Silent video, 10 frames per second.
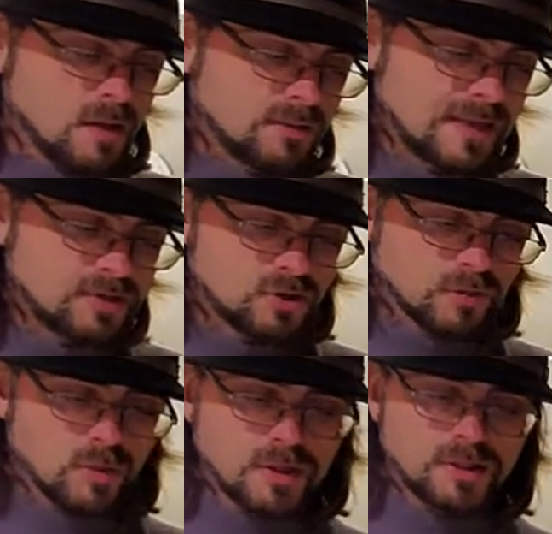Then you just
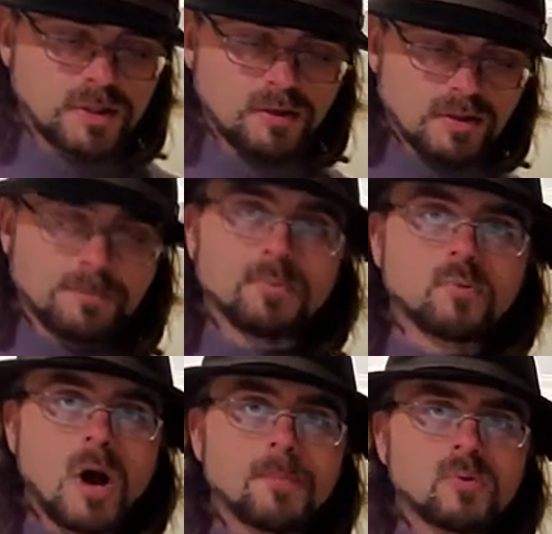want to seal it up
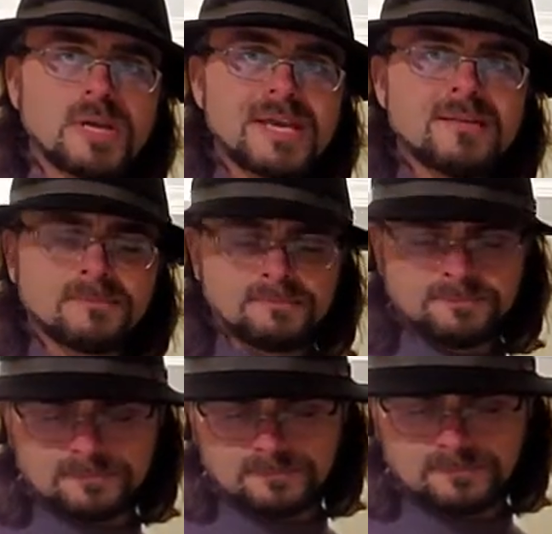properly.
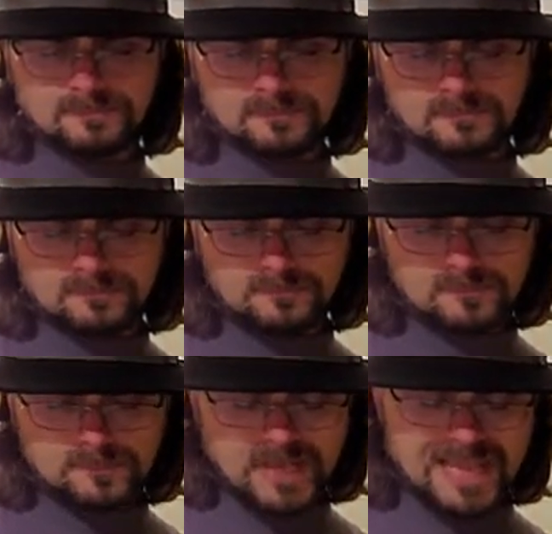
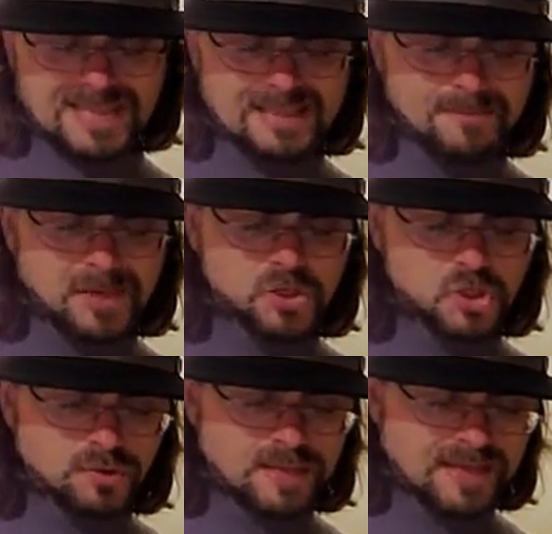And then make
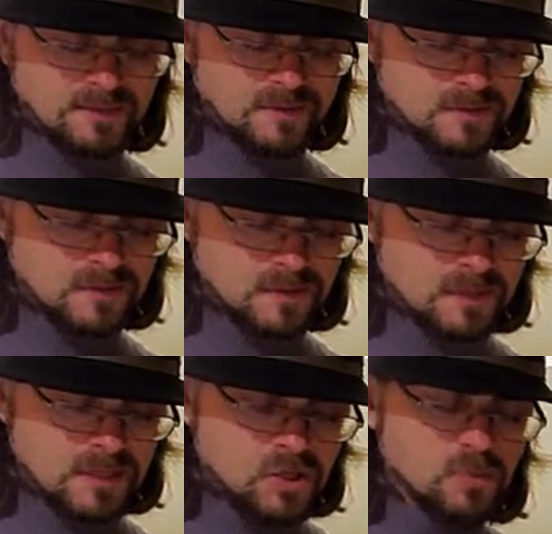sure that
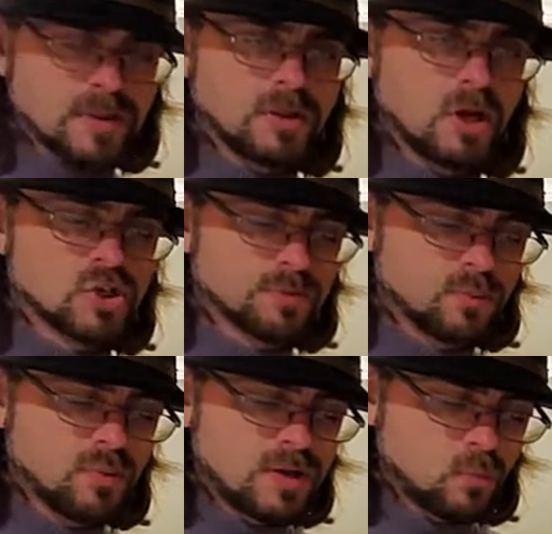you massage it
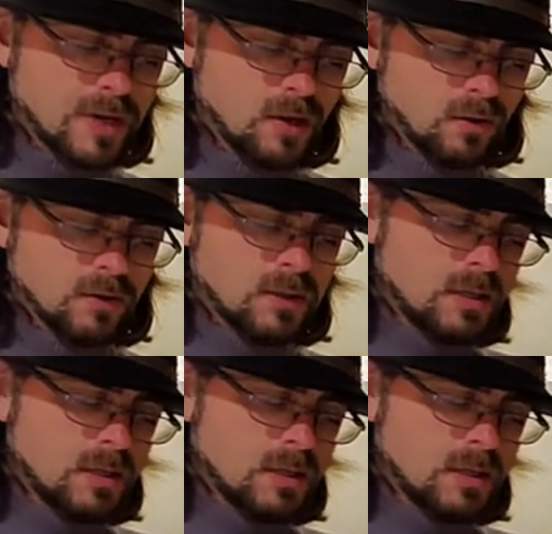pretty well.